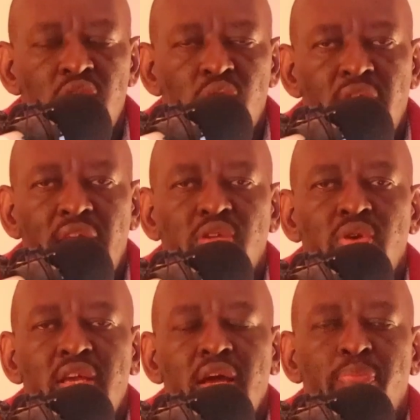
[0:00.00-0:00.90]
You can
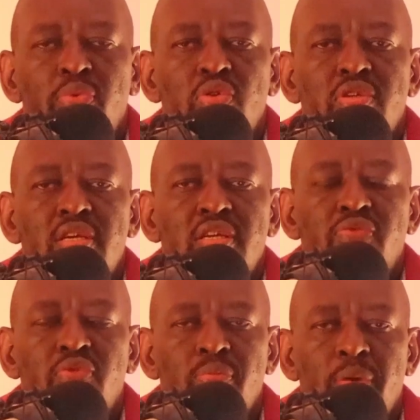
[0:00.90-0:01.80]
actually approach it
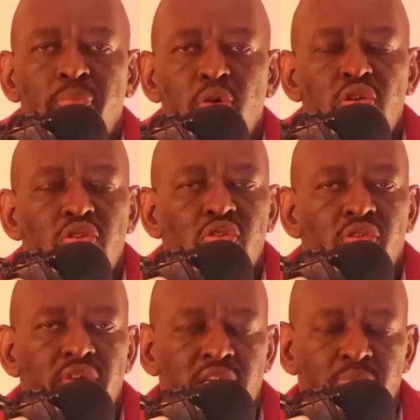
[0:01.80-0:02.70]
from a point
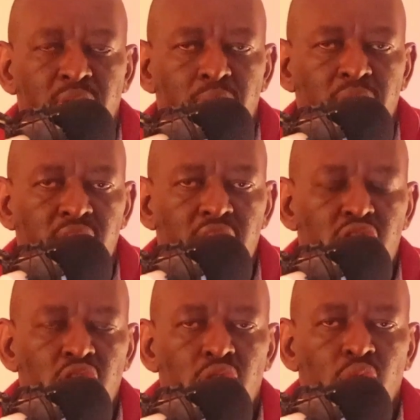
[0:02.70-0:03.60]
of
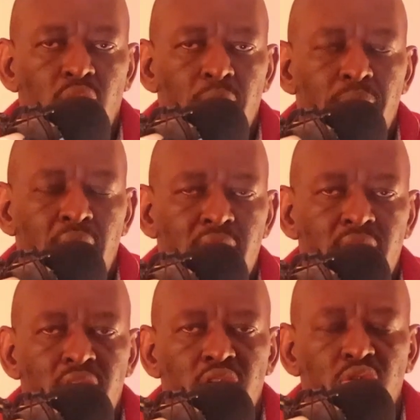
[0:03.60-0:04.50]
experimentation, whereby
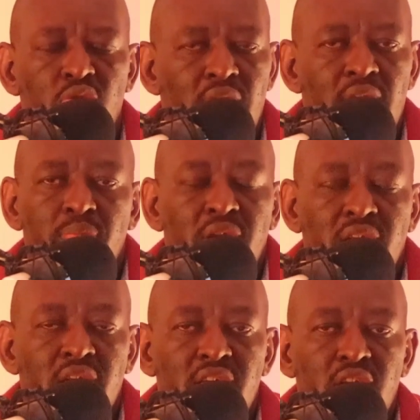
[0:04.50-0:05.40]
you can be
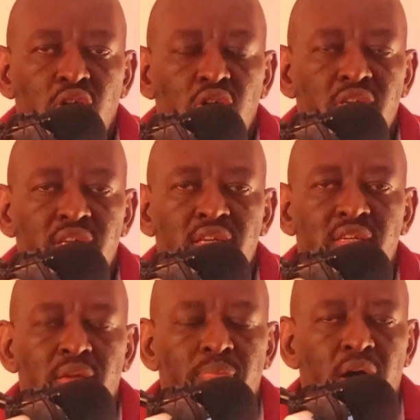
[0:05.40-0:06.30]
creating
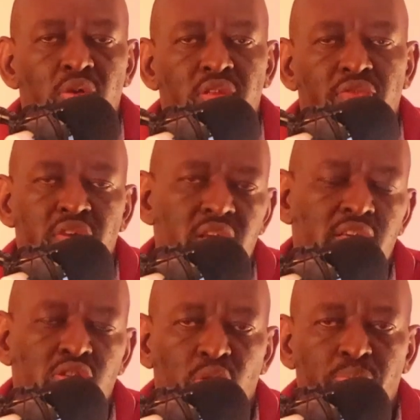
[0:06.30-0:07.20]
content about the
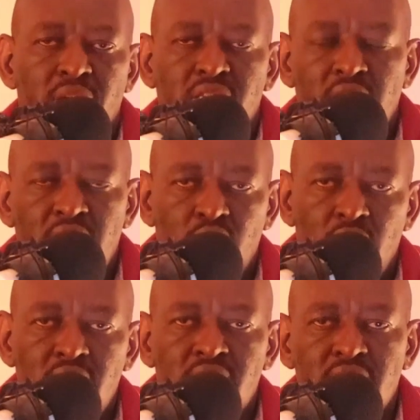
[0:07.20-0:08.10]
various topics that you're
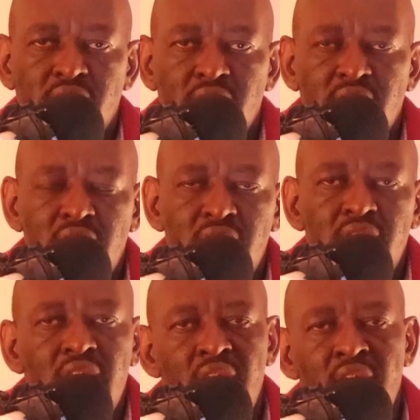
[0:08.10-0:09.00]
interested
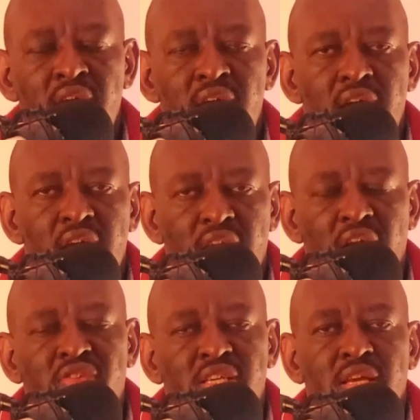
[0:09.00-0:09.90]
in, and
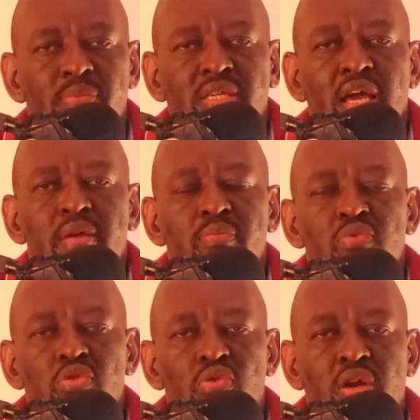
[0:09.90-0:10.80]
after some
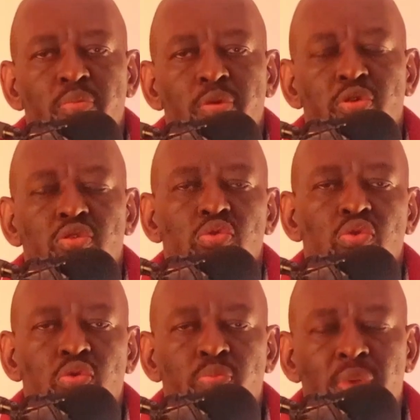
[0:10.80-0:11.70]
time, you can be able to
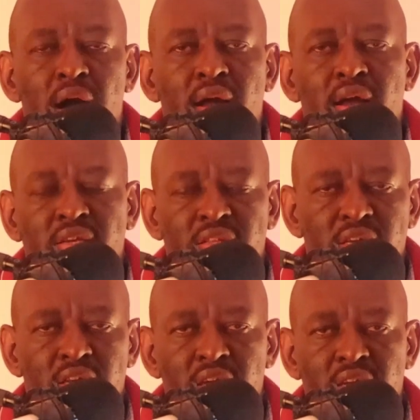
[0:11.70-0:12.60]
look back at the
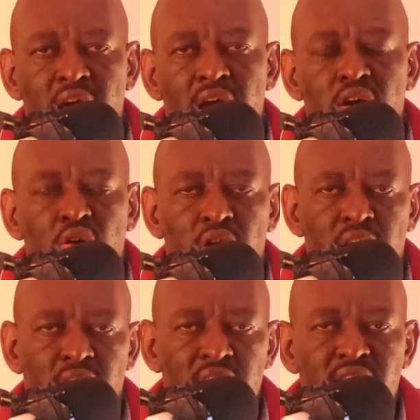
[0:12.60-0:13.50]
data or
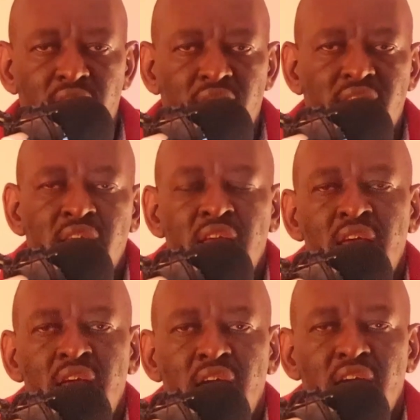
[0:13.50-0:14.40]
analytics
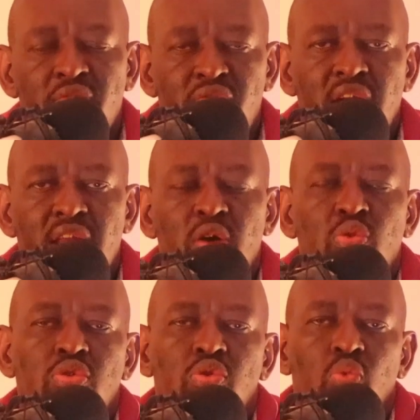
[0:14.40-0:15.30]
and figure out